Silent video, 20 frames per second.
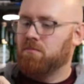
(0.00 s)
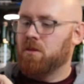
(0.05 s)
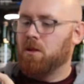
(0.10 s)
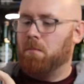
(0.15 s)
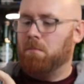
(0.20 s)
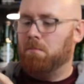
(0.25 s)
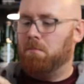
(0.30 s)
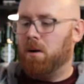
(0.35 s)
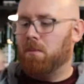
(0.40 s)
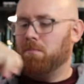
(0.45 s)

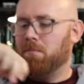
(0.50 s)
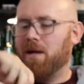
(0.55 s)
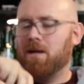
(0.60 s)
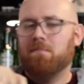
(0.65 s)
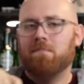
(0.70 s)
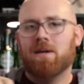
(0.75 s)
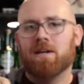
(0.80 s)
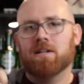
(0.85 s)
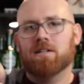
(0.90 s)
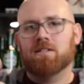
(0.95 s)
Bombay
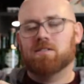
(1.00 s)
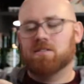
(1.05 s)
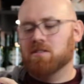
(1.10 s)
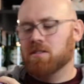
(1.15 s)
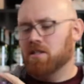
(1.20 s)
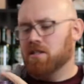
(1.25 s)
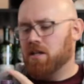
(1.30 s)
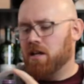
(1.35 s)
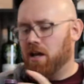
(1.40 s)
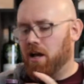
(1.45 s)
Mix
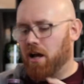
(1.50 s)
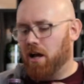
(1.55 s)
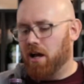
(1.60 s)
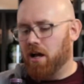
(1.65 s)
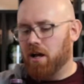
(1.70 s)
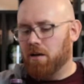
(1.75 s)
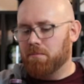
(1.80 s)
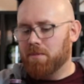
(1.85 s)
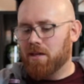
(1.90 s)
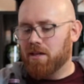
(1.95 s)

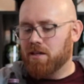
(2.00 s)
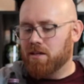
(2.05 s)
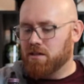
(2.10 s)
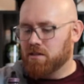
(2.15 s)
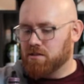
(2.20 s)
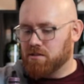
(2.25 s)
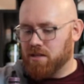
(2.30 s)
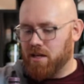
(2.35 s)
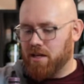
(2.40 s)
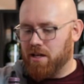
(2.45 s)

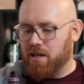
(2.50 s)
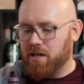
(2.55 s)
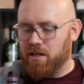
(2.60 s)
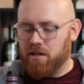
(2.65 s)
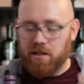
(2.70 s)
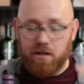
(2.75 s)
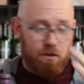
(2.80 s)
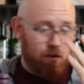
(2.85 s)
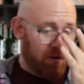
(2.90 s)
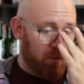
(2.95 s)
is
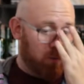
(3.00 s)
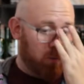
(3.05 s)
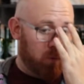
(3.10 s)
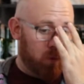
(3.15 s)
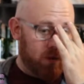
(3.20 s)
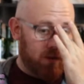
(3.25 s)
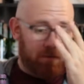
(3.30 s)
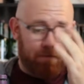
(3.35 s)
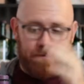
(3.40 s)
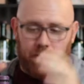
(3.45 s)
a
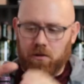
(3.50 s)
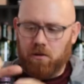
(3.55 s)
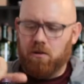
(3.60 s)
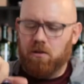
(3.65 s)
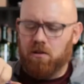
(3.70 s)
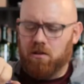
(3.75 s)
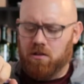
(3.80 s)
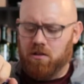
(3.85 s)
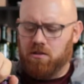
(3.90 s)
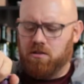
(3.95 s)

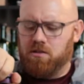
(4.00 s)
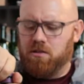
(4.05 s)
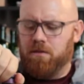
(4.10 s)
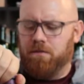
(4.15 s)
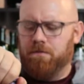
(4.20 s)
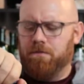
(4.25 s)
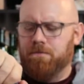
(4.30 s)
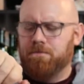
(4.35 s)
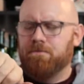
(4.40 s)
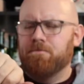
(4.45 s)
wonderful sort of